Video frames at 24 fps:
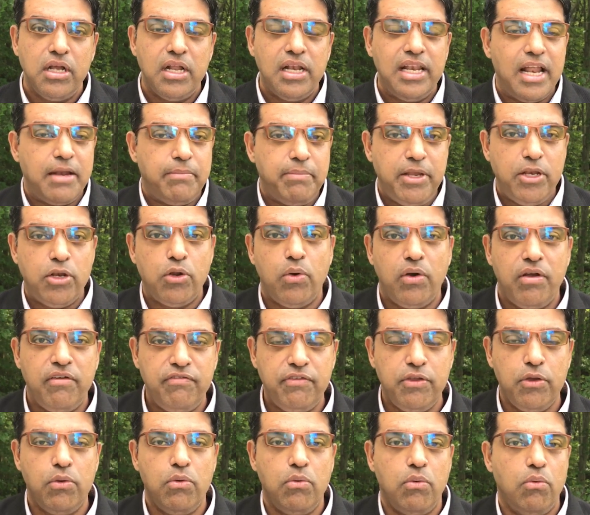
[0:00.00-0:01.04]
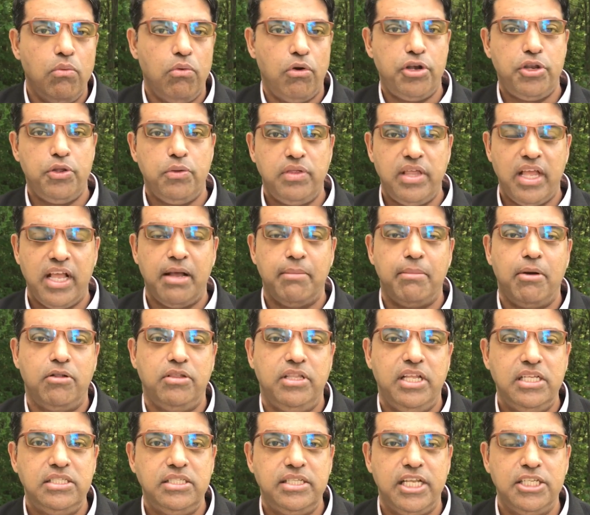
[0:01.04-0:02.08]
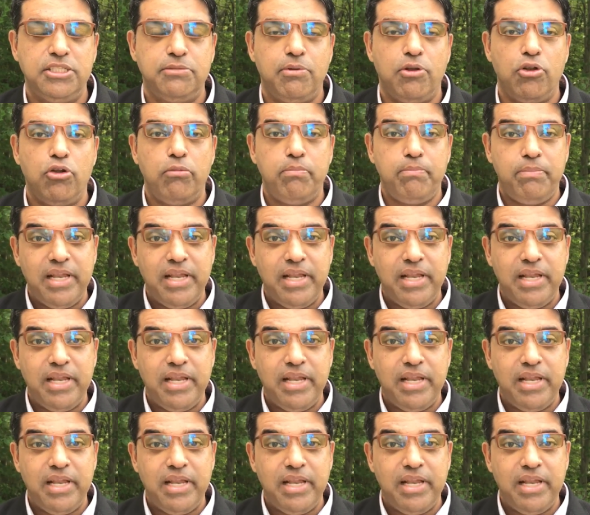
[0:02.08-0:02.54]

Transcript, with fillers: Let me know if you what you think about these things below.